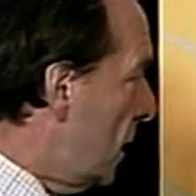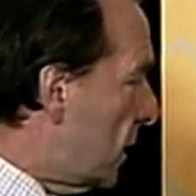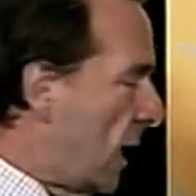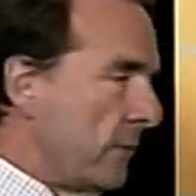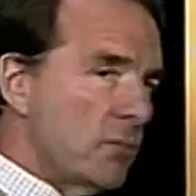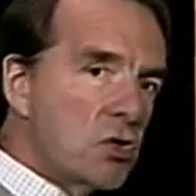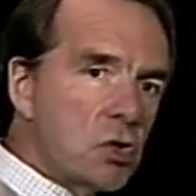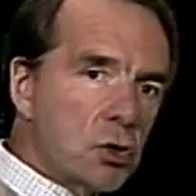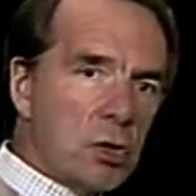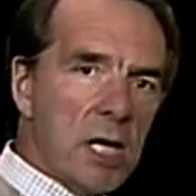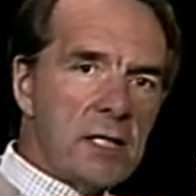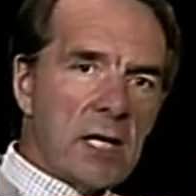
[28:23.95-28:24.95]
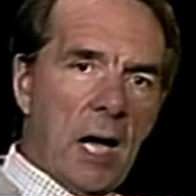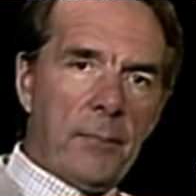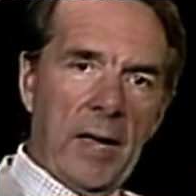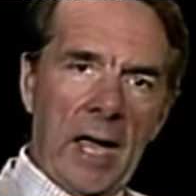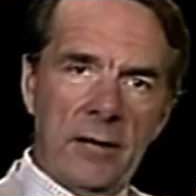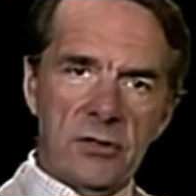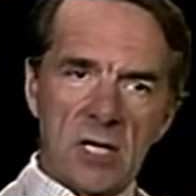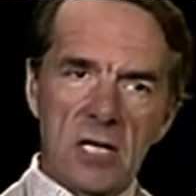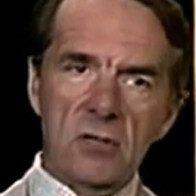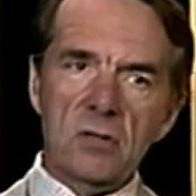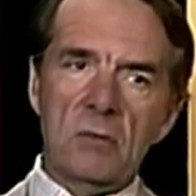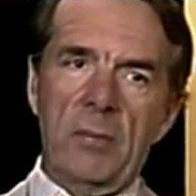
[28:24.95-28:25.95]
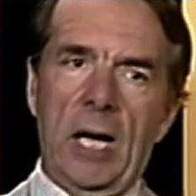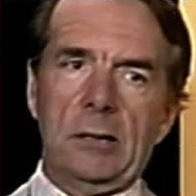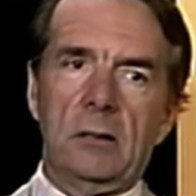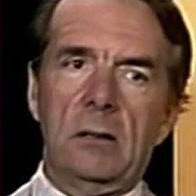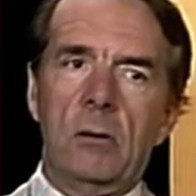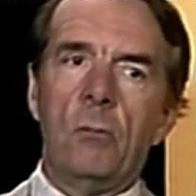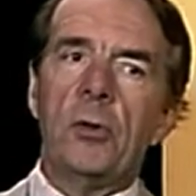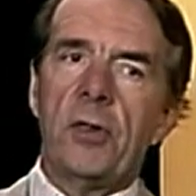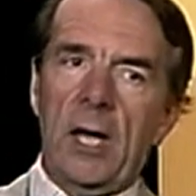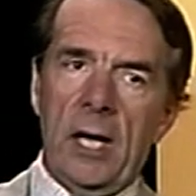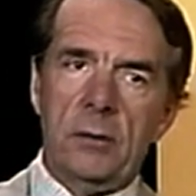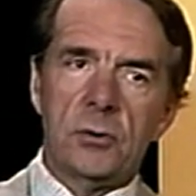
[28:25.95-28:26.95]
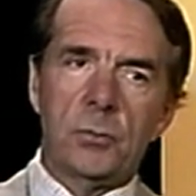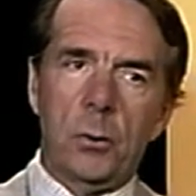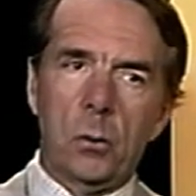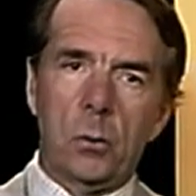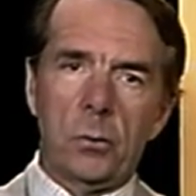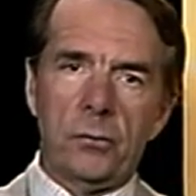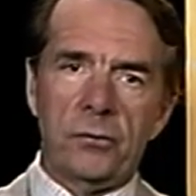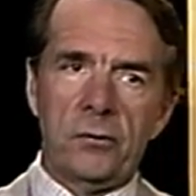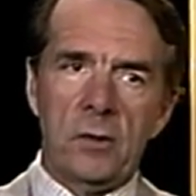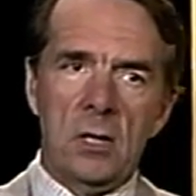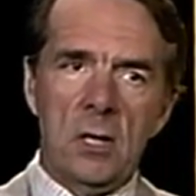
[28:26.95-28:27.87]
came straight up and into battle without pause.